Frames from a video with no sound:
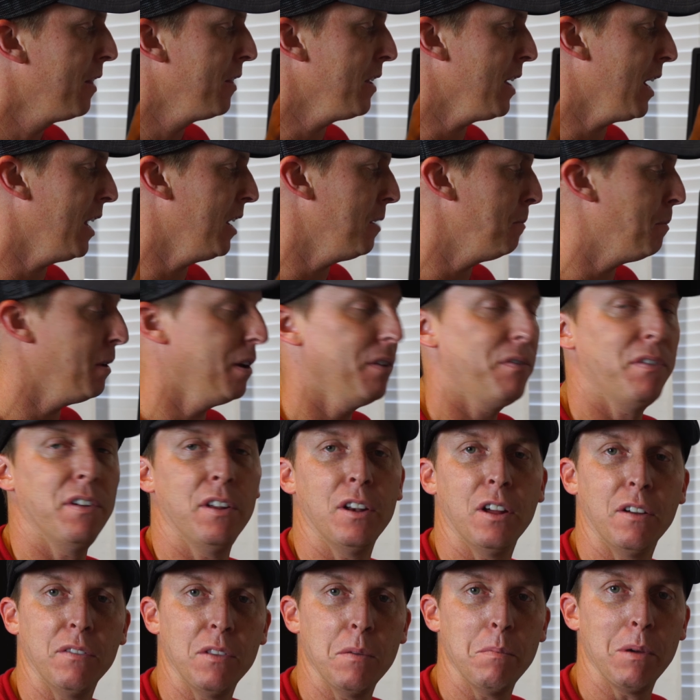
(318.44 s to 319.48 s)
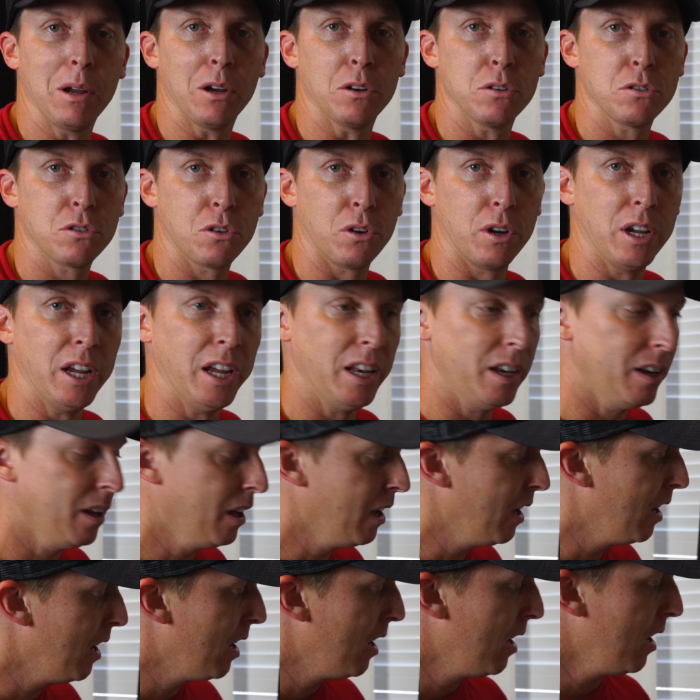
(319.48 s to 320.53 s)
the added benefit of the bigger screen.
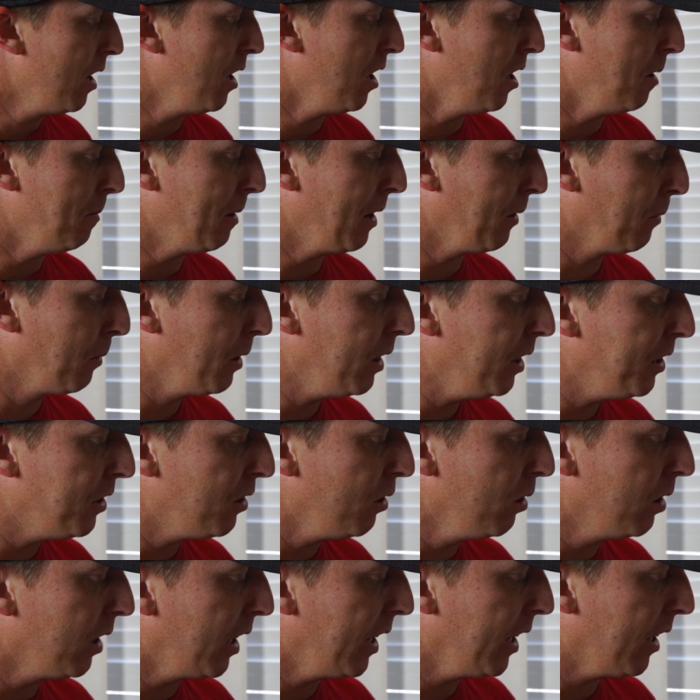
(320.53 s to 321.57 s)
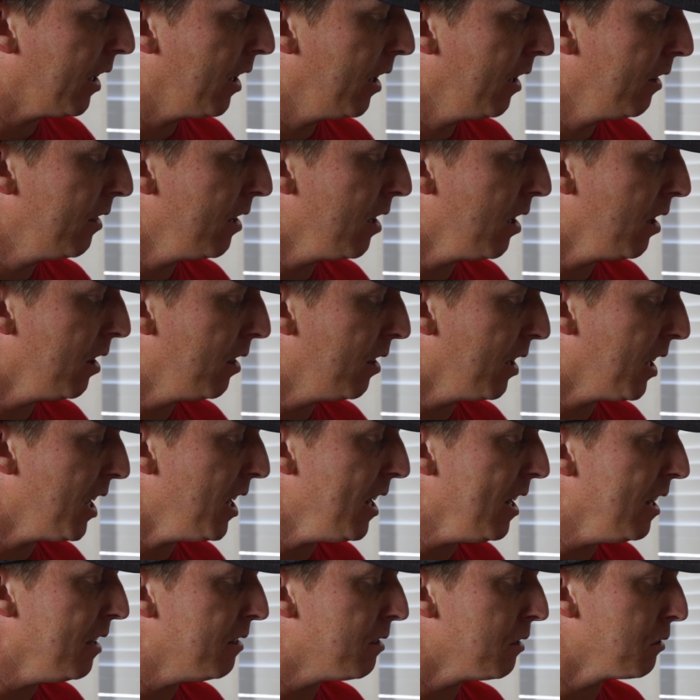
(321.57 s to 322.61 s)
I really do like the
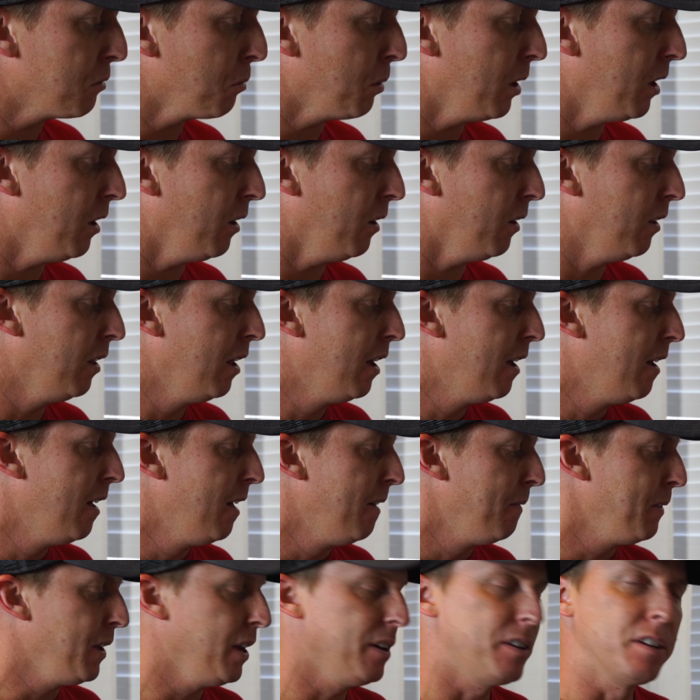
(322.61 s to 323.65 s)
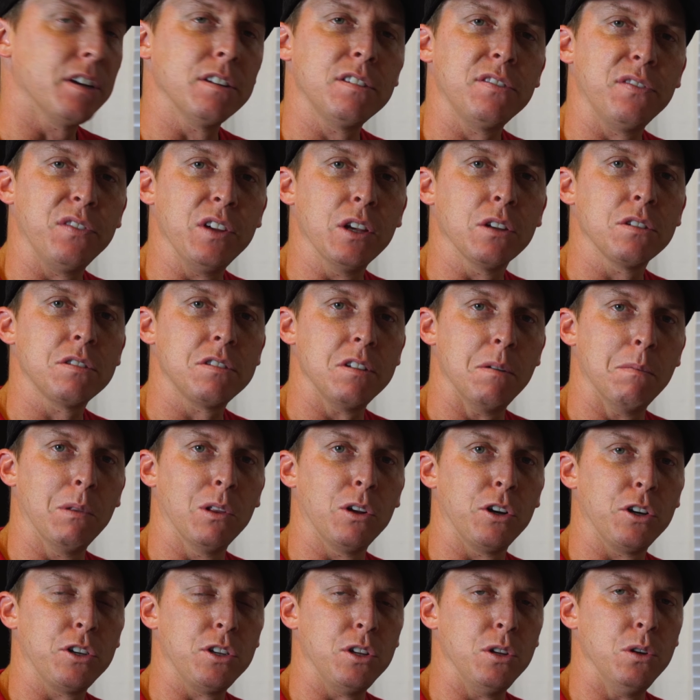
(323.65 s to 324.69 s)
keys as well. It does feel
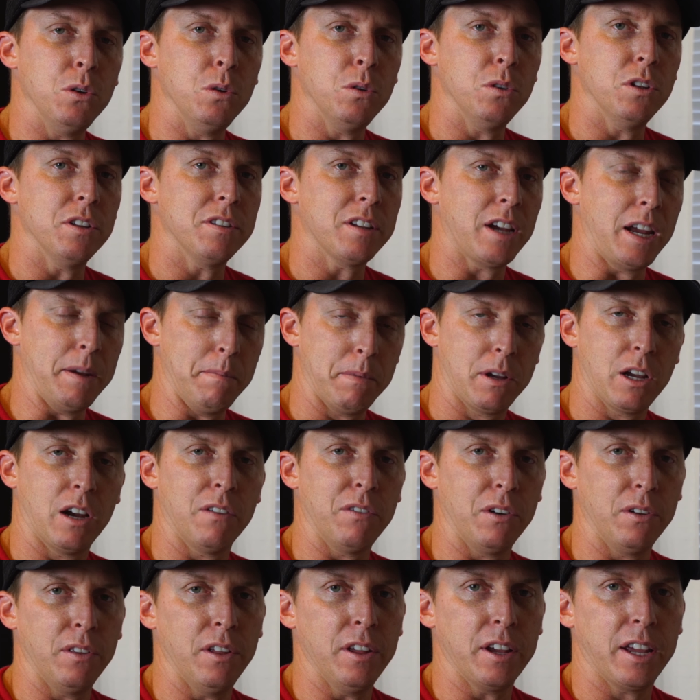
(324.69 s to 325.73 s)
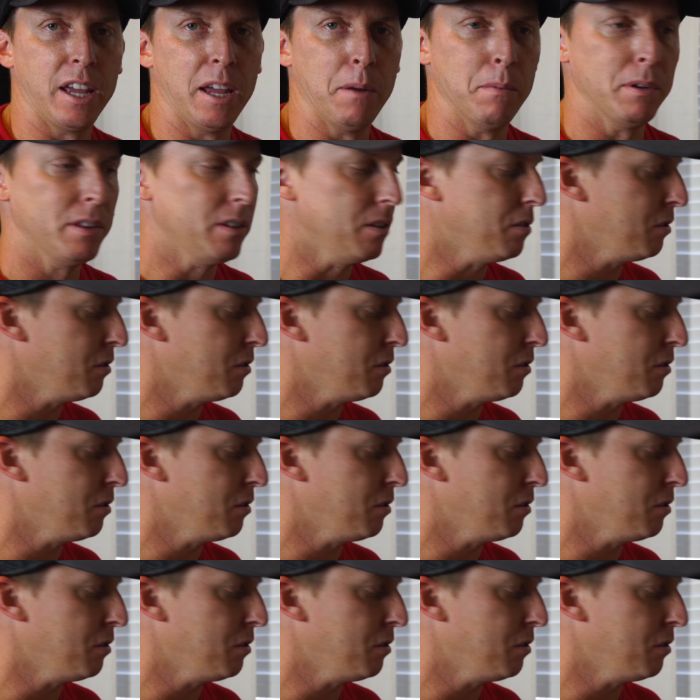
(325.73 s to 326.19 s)
similar to the type cover that came with the